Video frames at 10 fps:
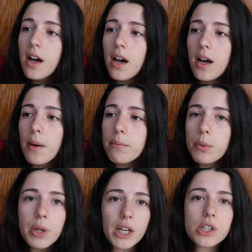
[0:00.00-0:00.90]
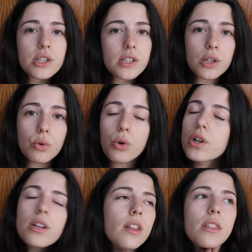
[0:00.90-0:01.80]
but we kind of just
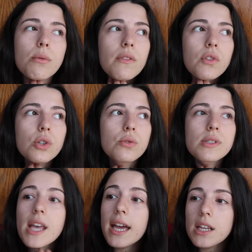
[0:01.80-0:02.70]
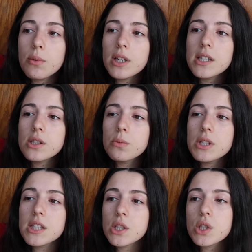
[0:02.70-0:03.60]
ignored the reviews anyway. So we
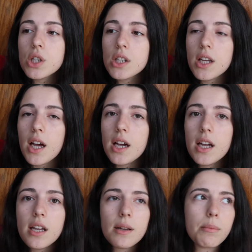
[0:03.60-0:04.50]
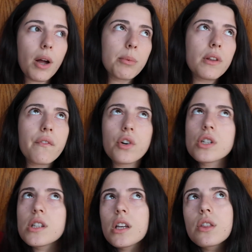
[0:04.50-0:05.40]
still started the hike, and probably the
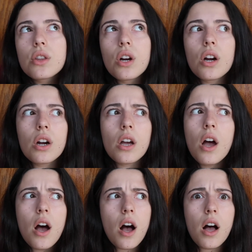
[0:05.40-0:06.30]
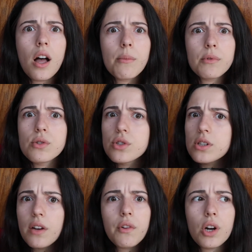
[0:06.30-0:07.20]
first like third, it was just
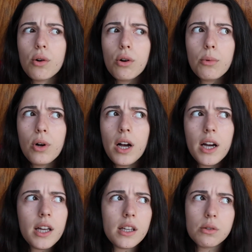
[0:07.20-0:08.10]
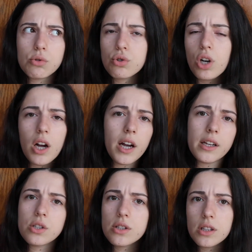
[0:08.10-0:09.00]
like a very normal hike. It was
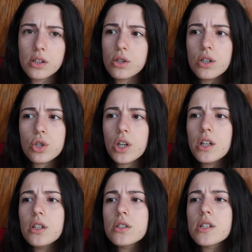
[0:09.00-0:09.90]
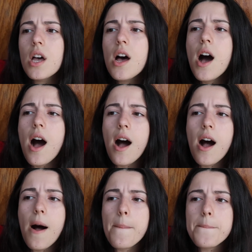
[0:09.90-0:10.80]
dry, just like dirt trails.
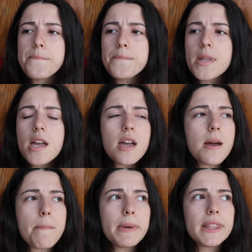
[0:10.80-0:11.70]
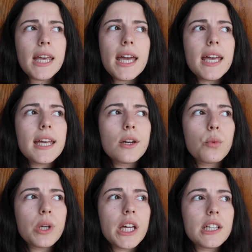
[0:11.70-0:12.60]
But then
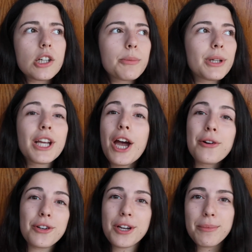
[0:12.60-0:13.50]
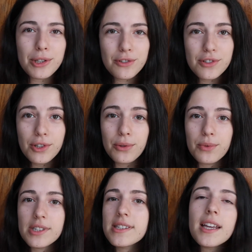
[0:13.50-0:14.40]
we ended up encountering a bunch of snow, and
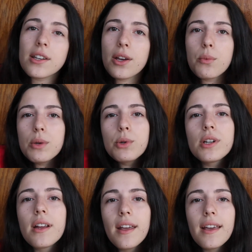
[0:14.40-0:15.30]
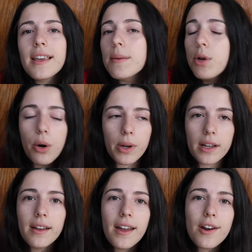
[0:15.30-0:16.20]
we decided that we would keep
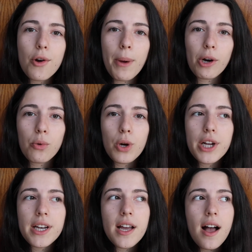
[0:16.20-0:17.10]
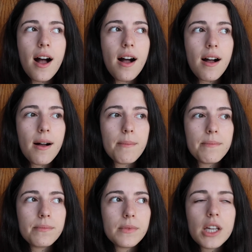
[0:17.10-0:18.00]
going no matter what,
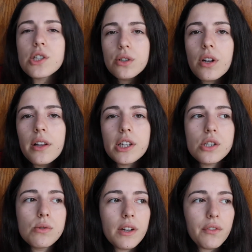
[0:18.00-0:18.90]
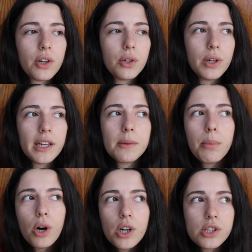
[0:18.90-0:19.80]
until it got like too difficult. And in
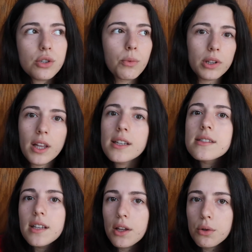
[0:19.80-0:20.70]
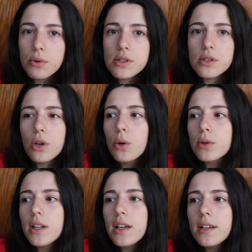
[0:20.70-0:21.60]
parts you would like sink through the snow
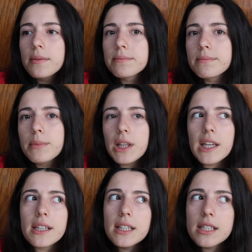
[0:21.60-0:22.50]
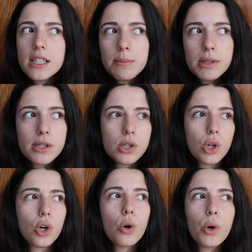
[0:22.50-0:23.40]
and like be like knee deep in
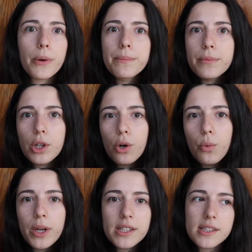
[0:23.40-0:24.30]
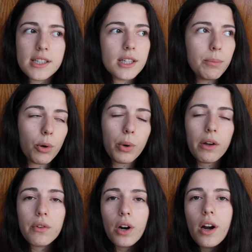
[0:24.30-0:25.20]
snow, or you know, waist deep or
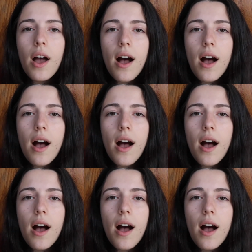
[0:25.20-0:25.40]
whatever.